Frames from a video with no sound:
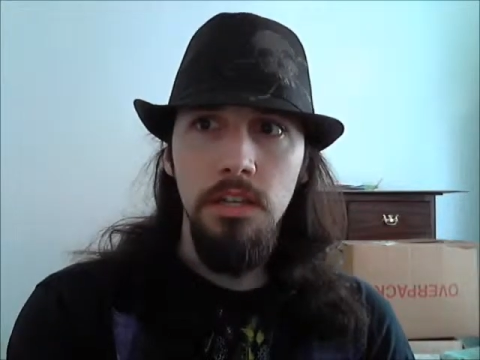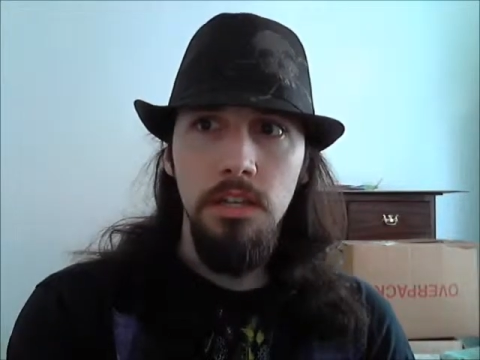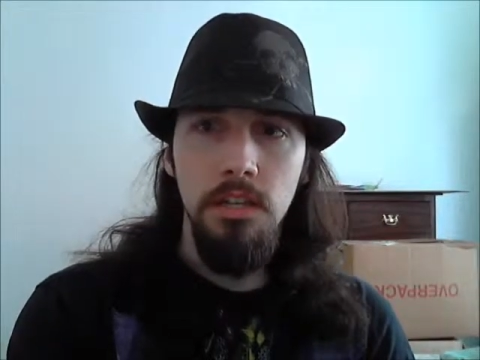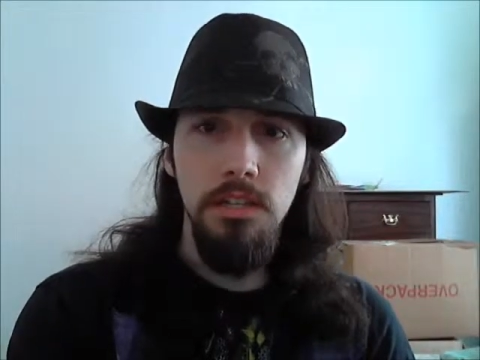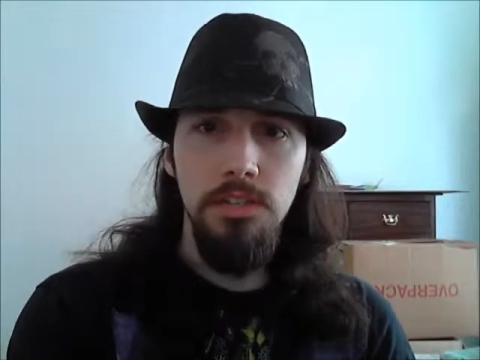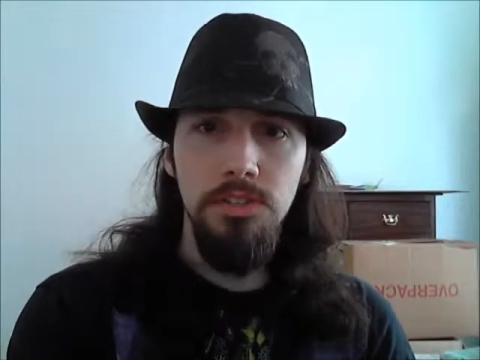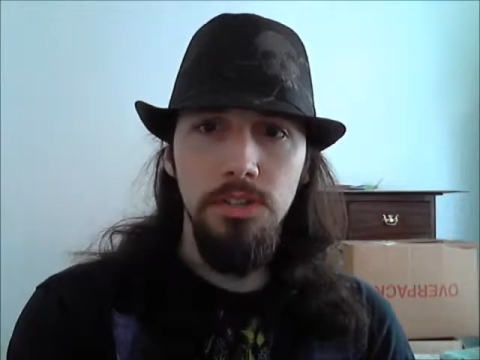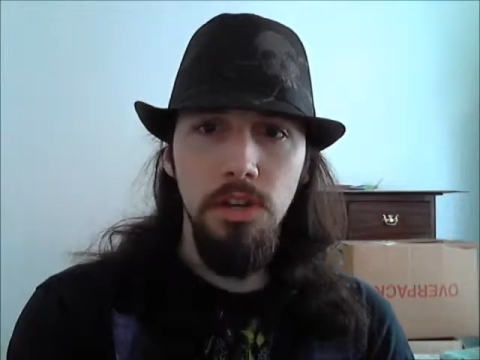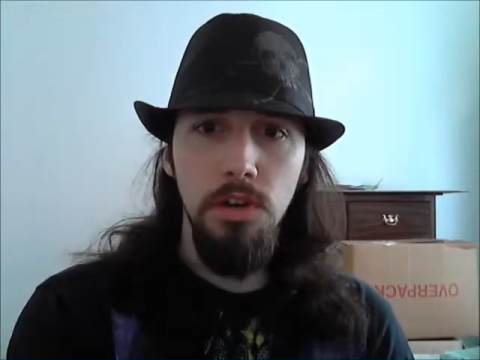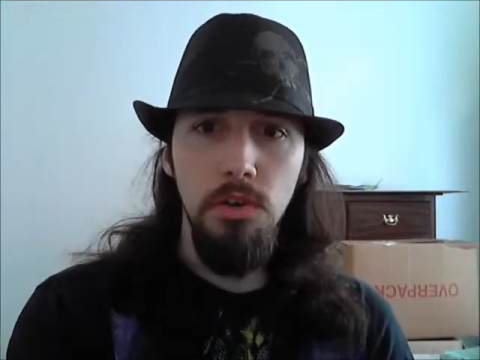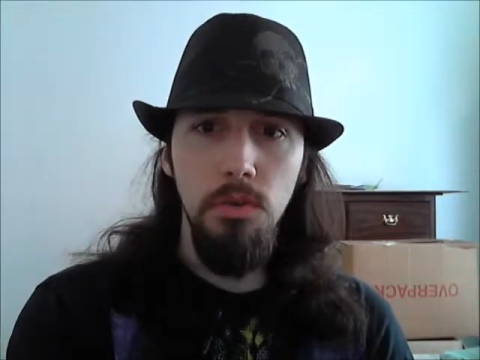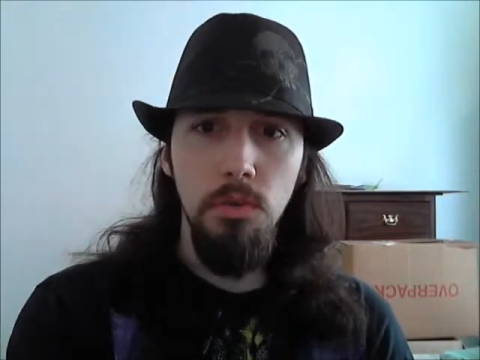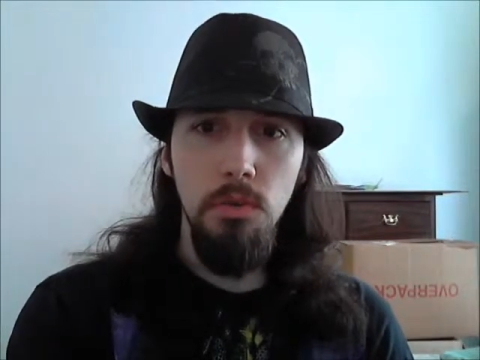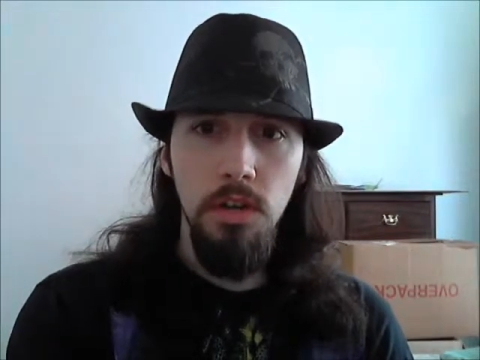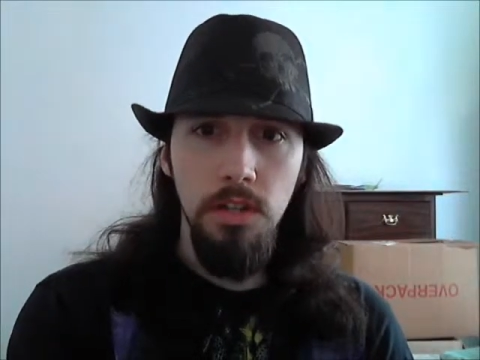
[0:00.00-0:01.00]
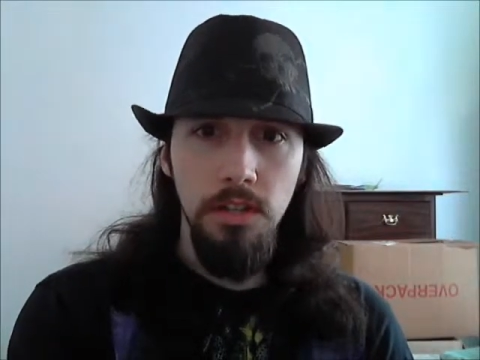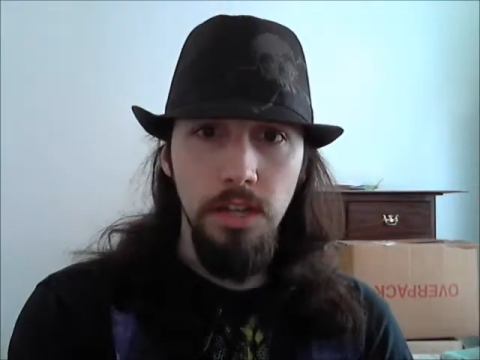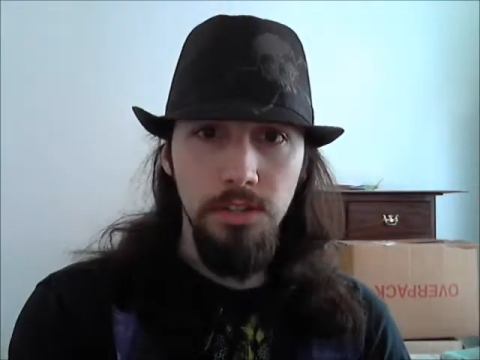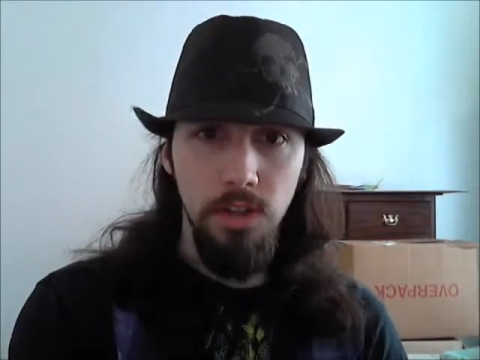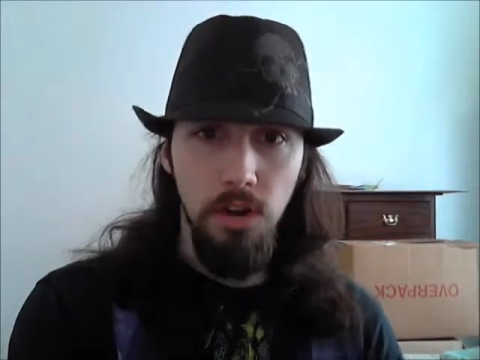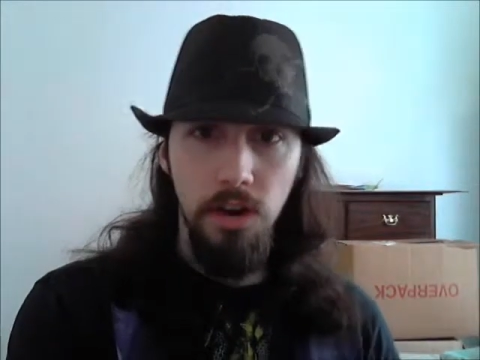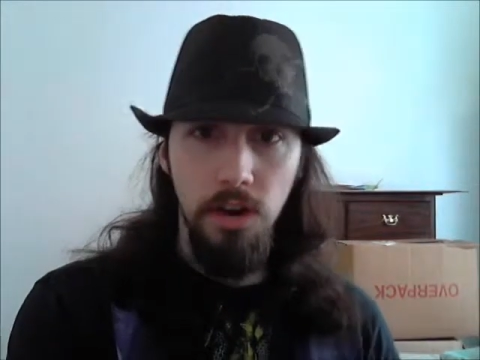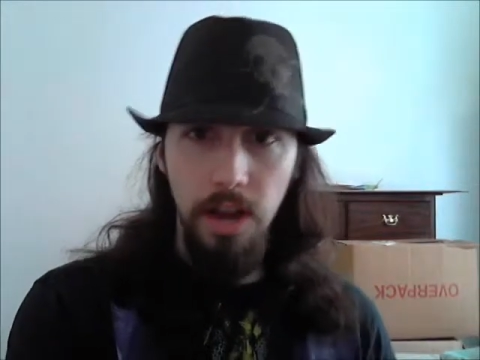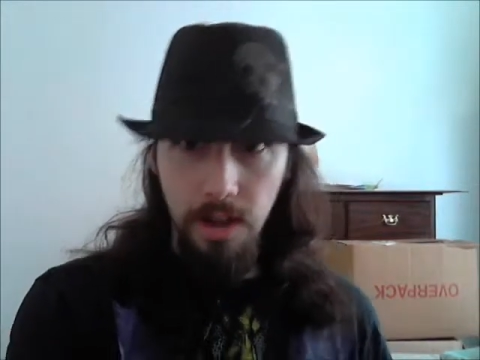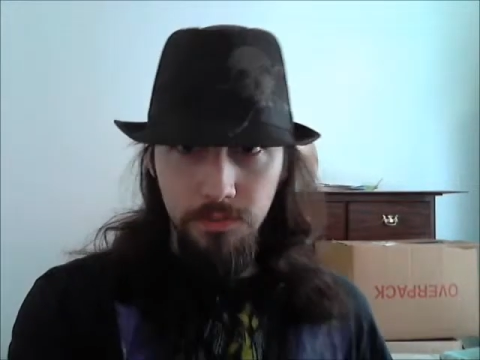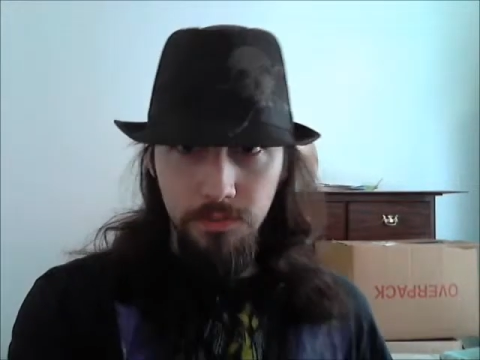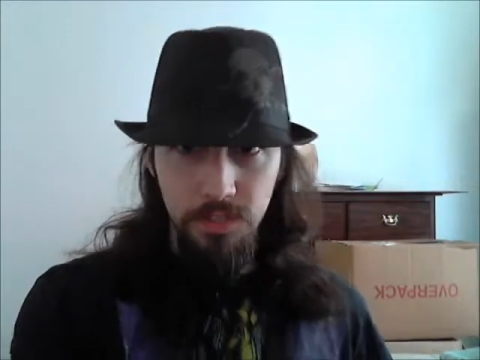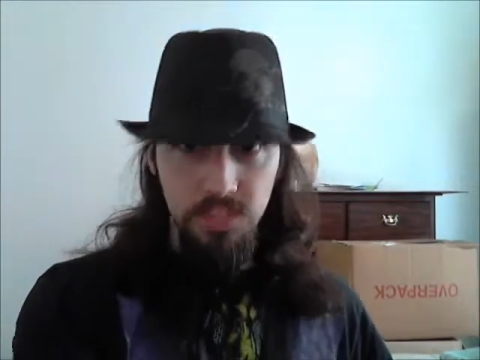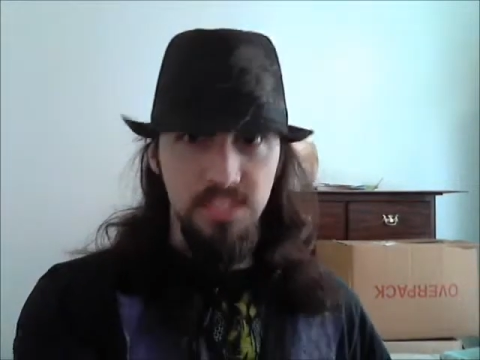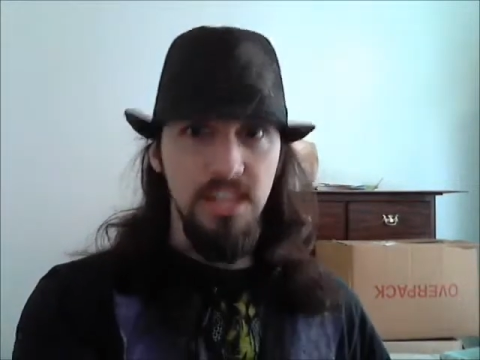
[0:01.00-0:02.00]
And so, that's all I
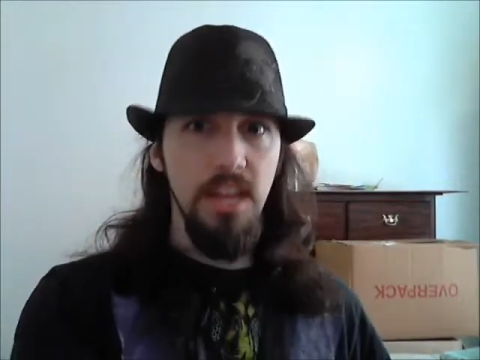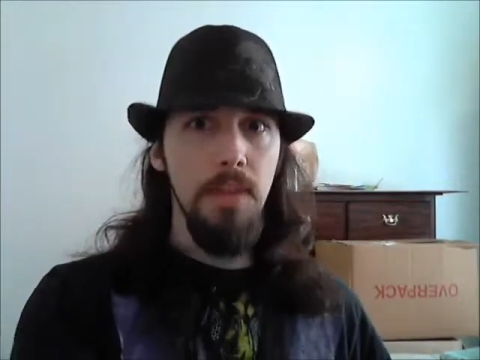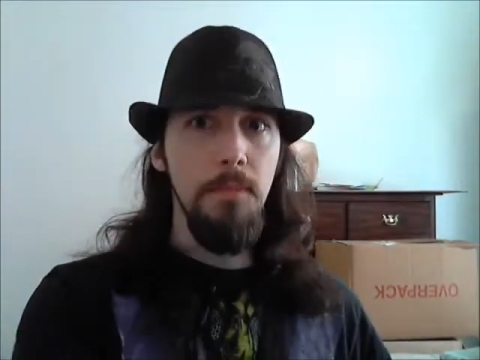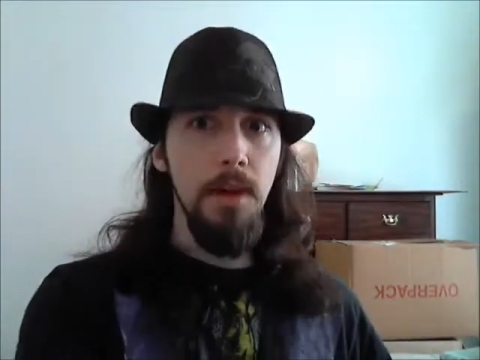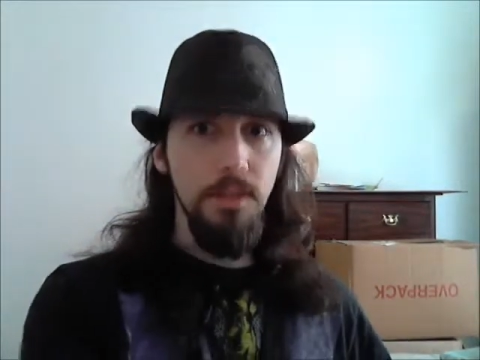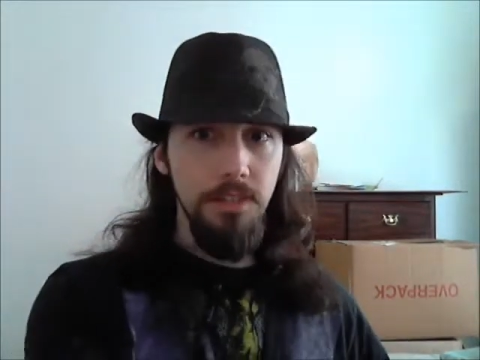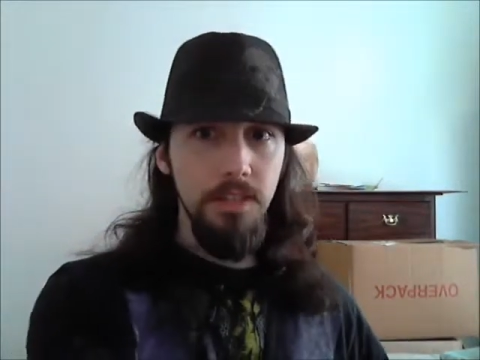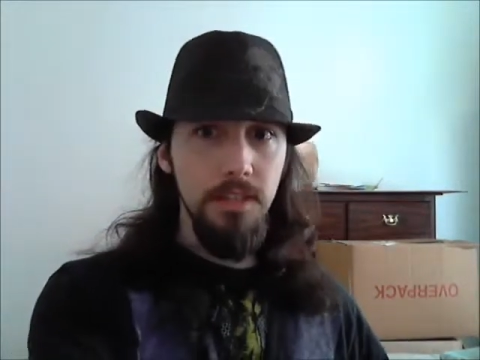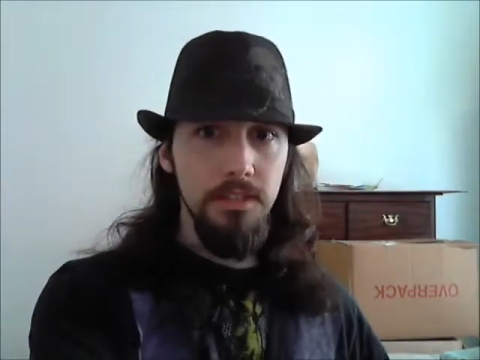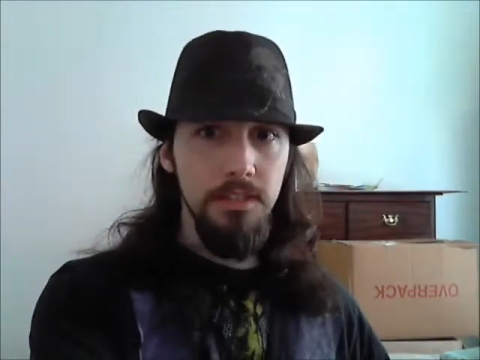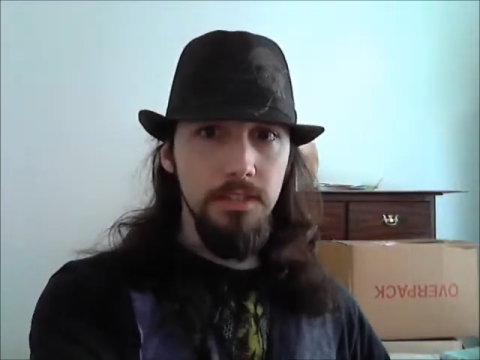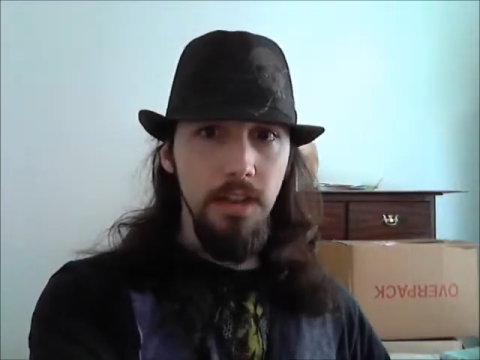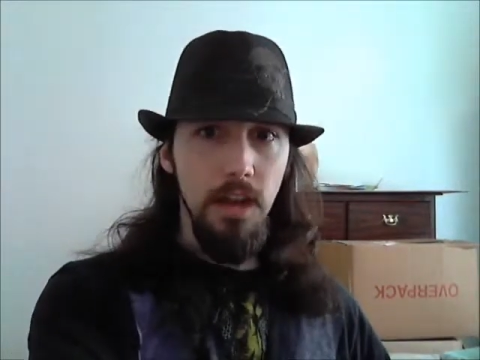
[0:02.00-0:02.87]
have to say about this.